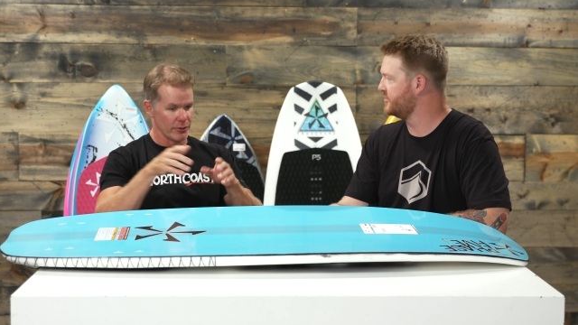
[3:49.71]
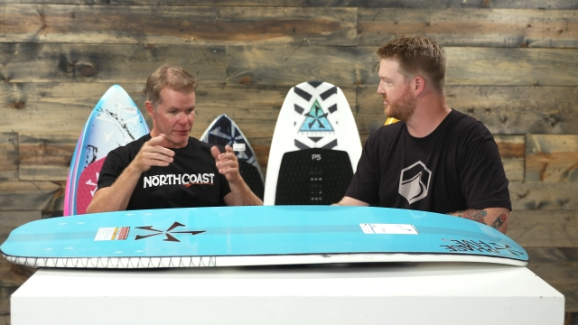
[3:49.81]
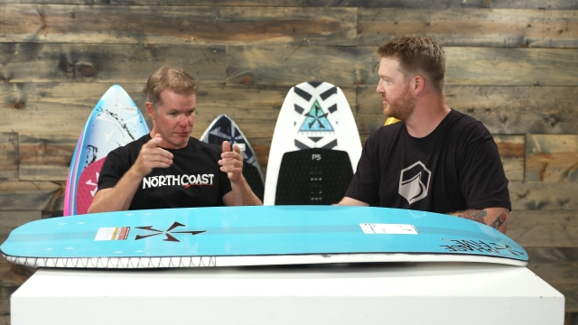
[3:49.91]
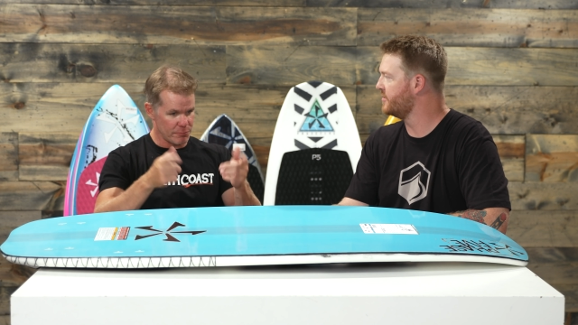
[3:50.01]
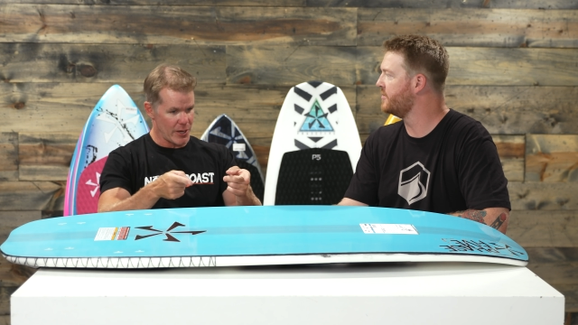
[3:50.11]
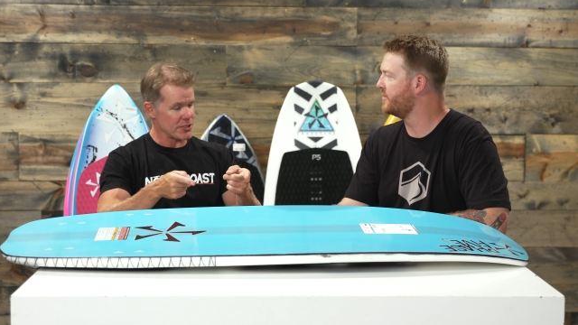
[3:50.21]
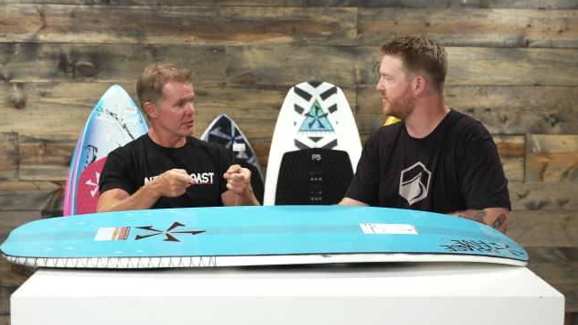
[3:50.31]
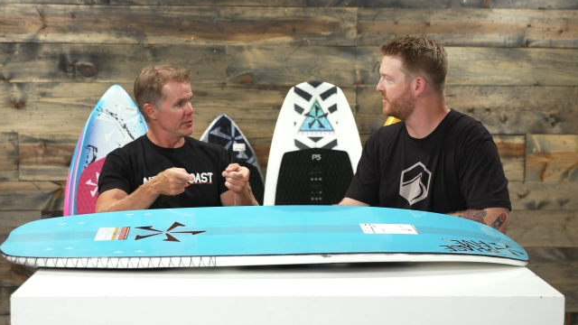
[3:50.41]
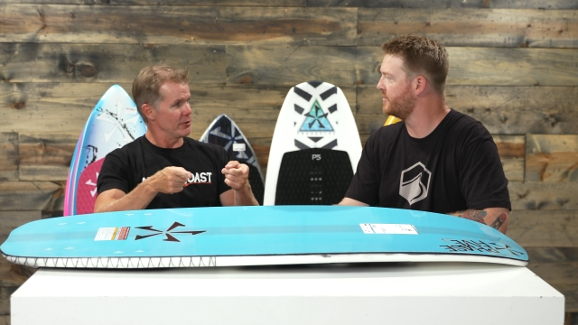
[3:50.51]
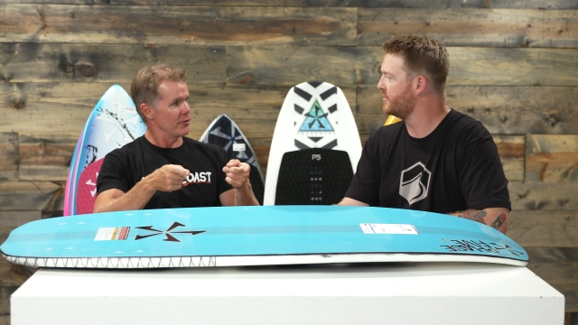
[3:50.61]
Speaker 1: So
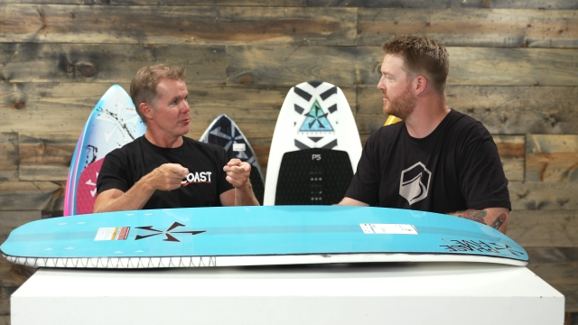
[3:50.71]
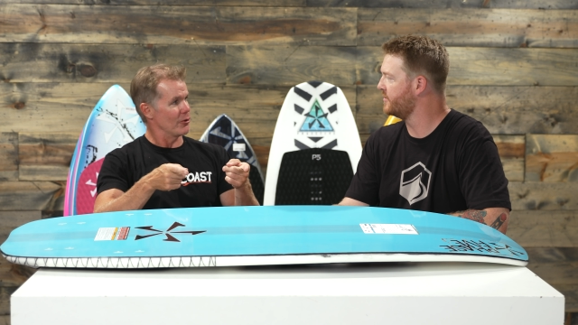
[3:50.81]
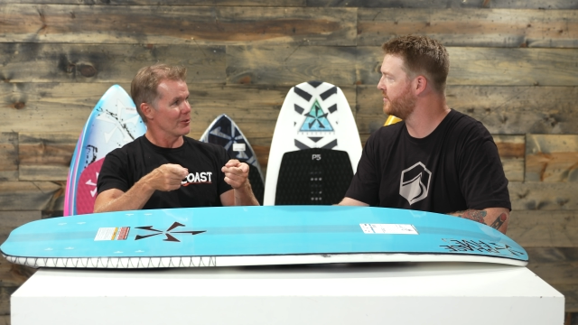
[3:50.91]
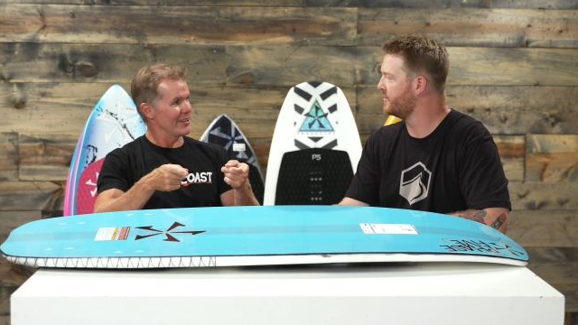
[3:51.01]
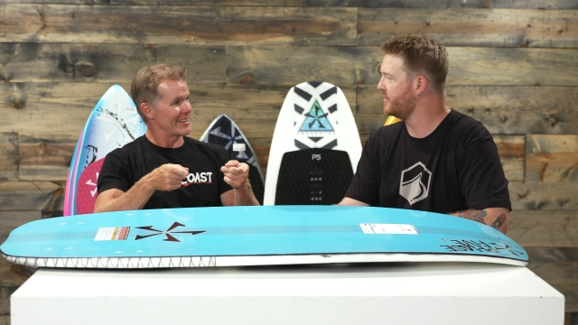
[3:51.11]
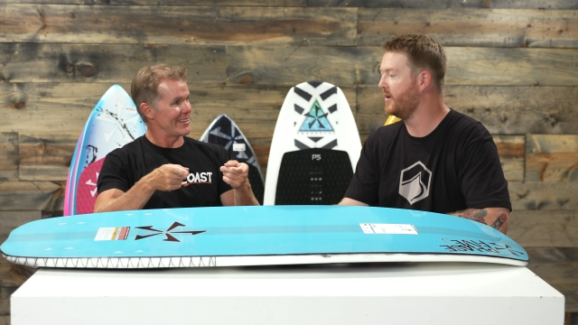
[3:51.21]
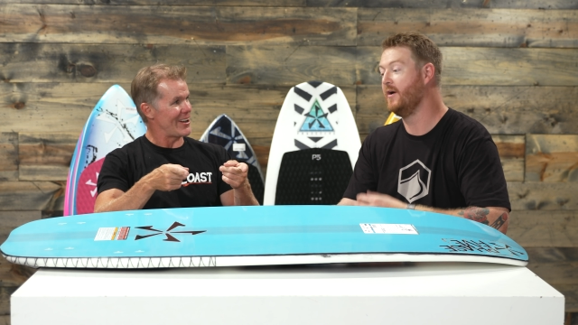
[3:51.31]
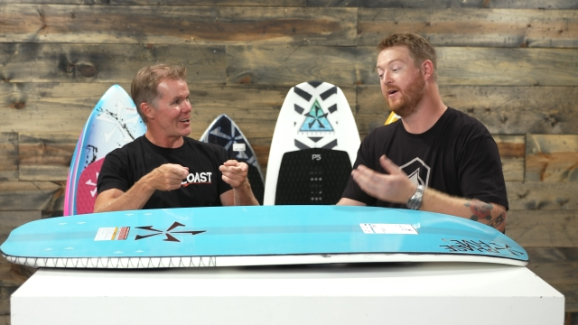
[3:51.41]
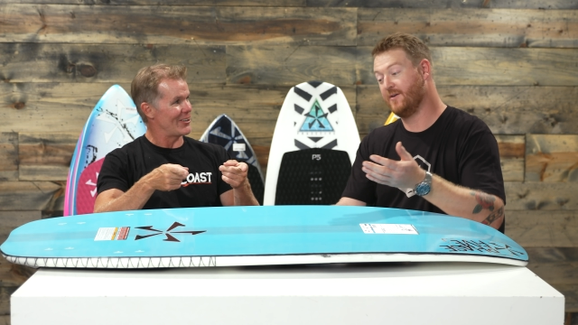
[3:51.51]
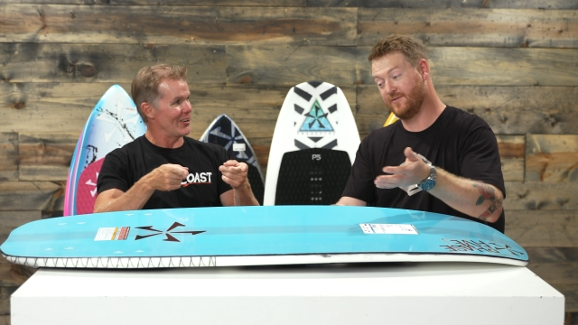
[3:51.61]
especially with a board like
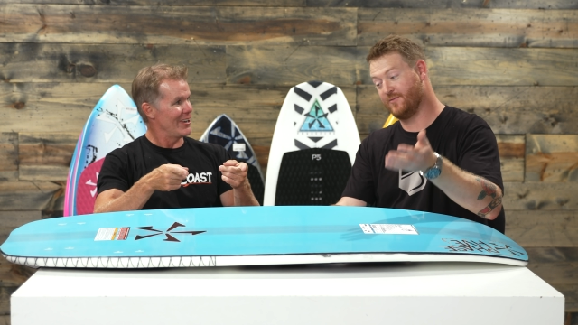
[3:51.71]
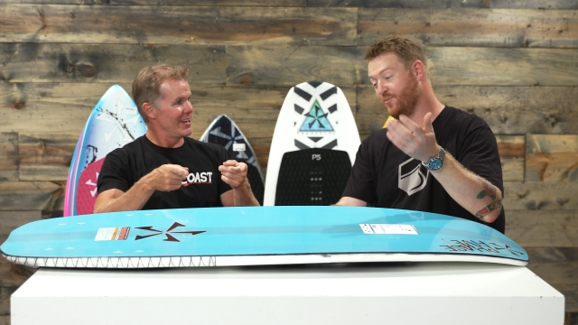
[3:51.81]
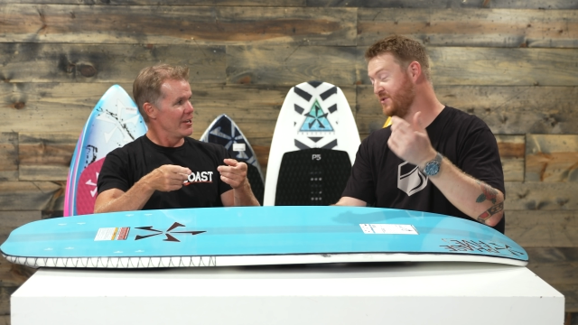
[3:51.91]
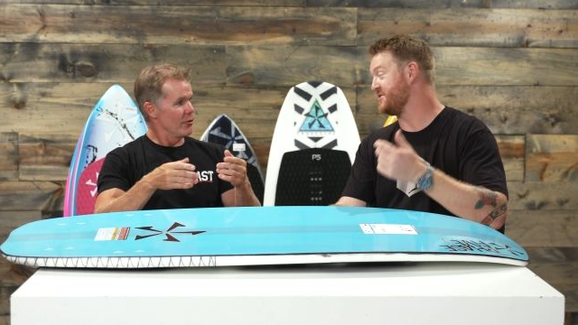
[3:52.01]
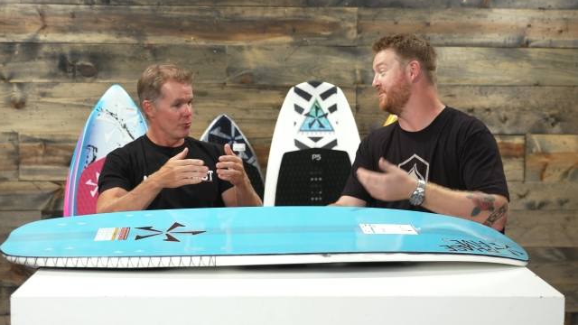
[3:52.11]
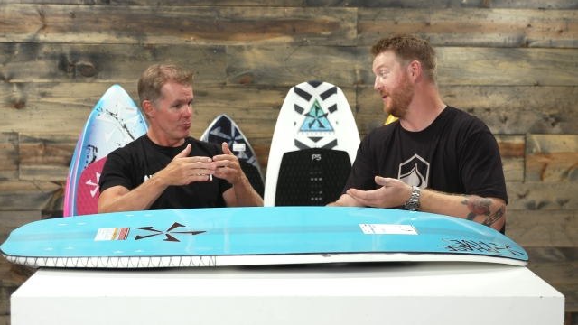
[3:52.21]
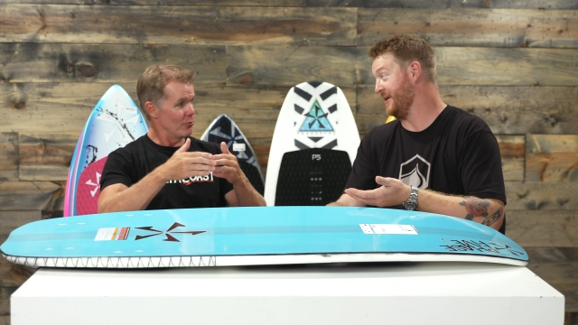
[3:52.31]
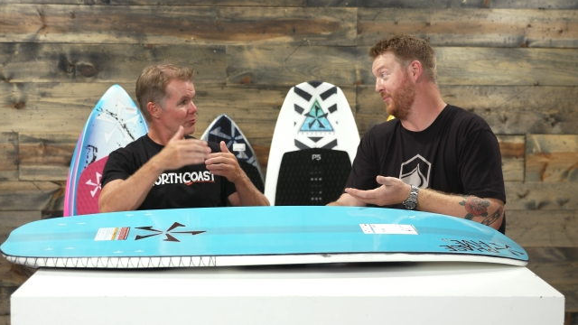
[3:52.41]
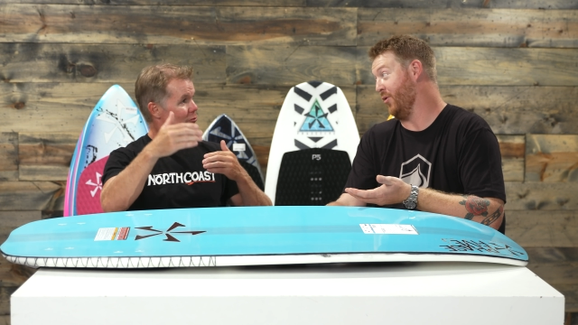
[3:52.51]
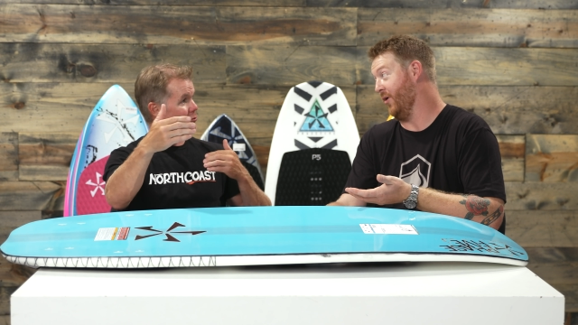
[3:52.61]
the doctor, which is a
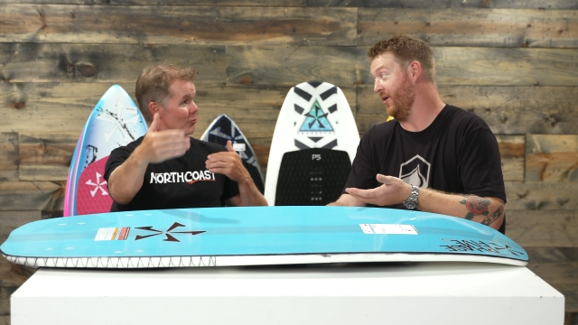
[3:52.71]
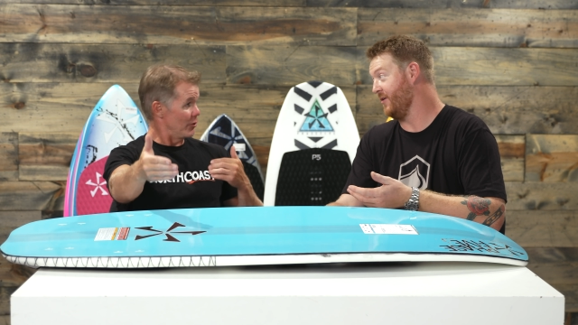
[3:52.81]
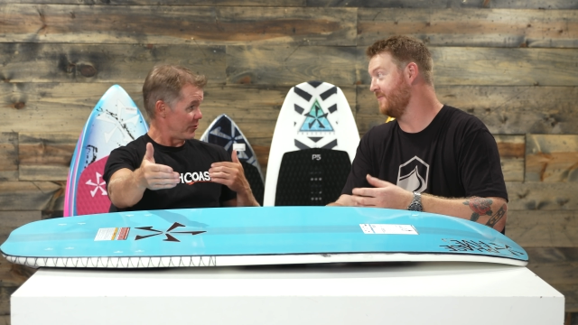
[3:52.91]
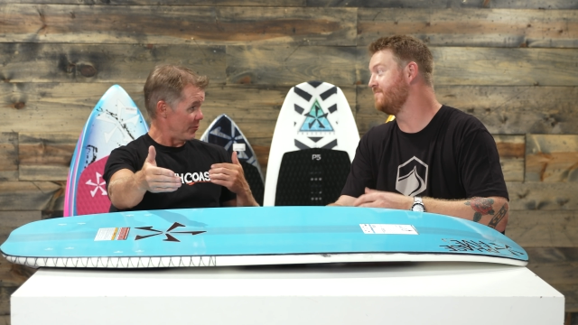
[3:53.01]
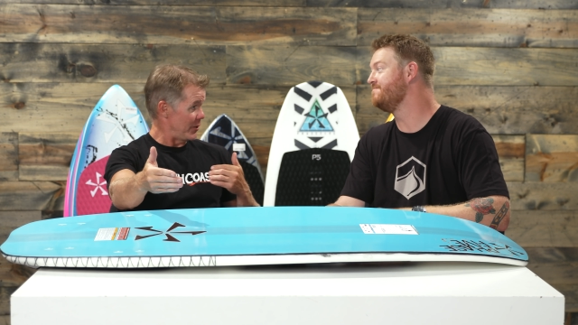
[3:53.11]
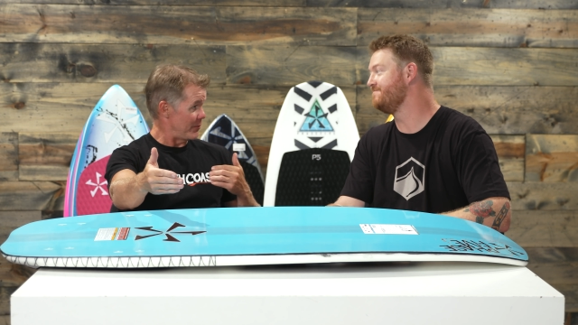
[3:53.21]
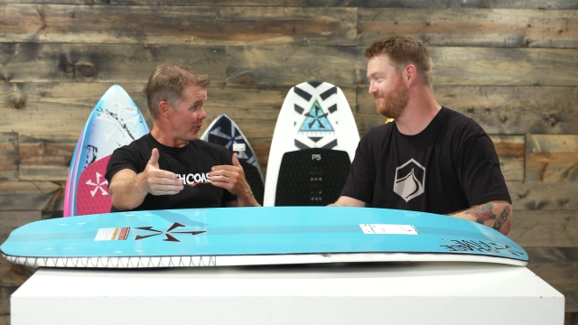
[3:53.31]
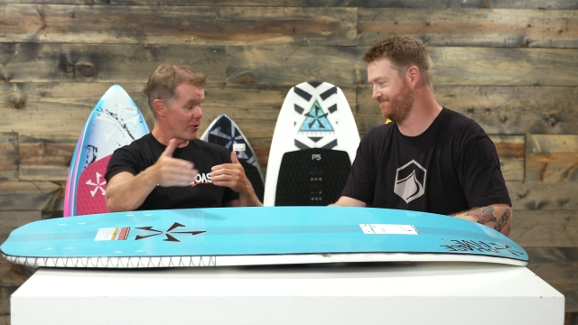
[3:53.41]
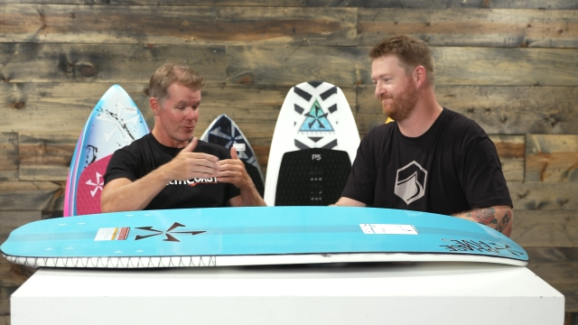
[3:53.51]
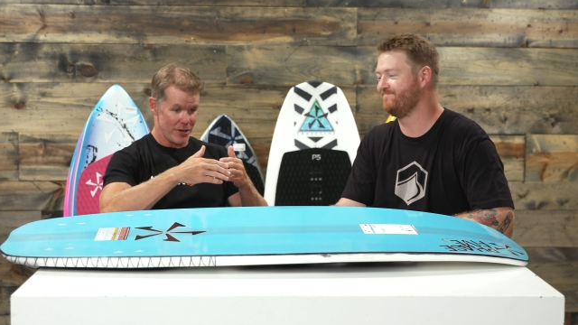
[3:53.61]
big board, which is a
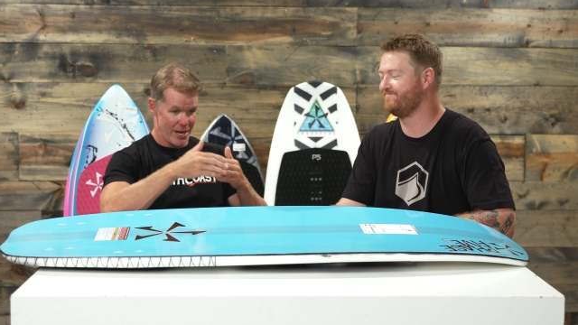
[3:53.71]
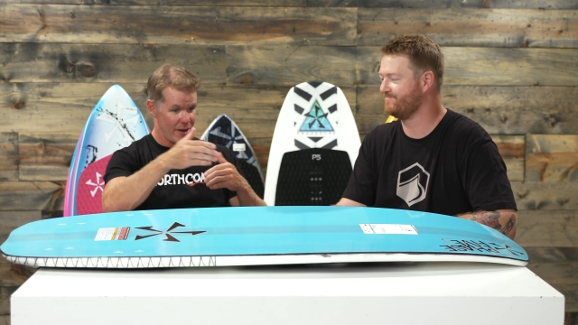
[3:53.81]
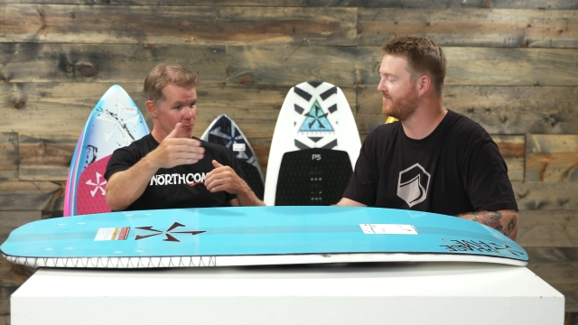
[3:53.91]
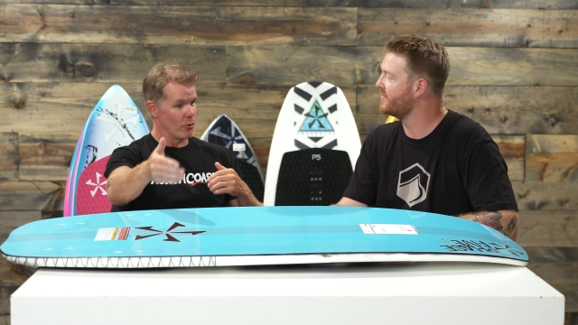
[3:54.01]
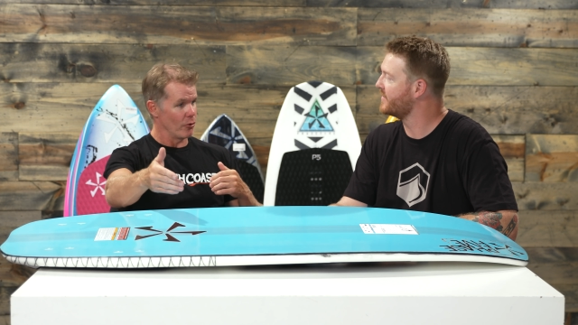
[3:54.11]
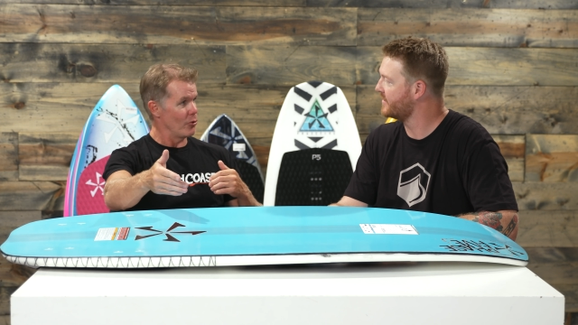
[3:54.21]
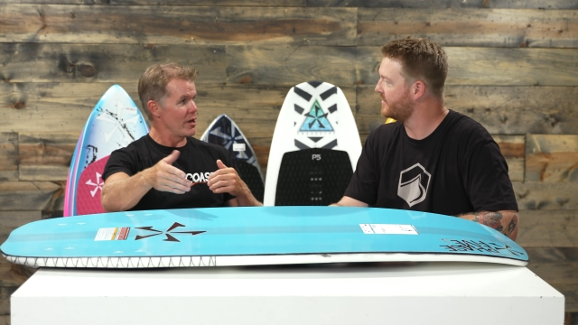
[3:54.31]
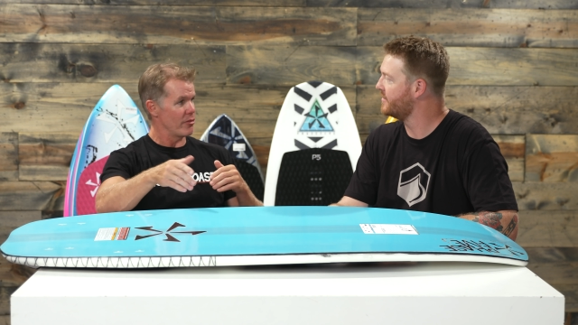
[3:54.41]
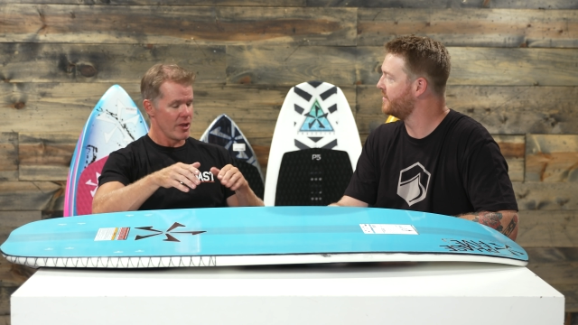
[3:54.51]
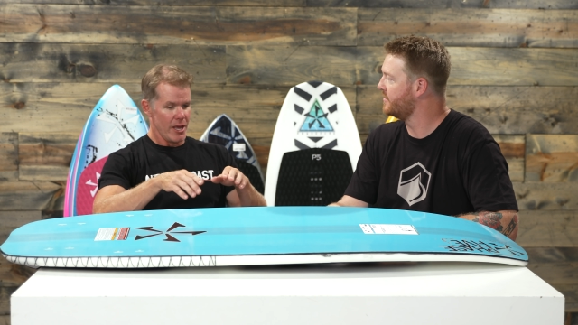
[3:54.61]
big board where you have more
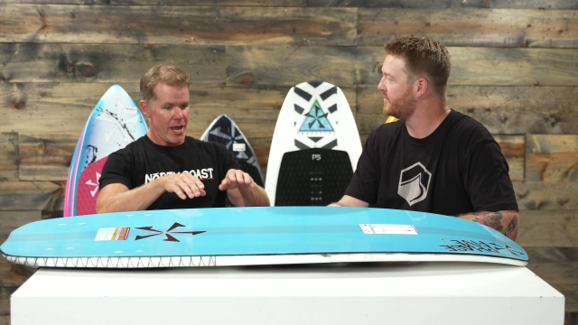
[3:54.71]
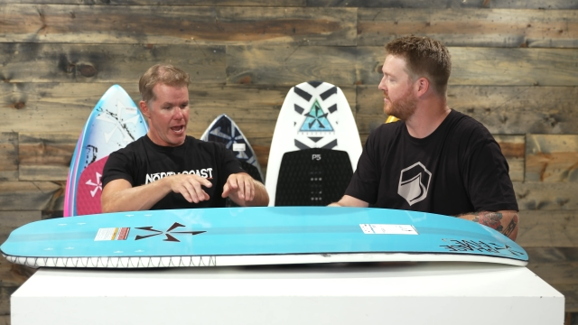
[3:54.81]
width,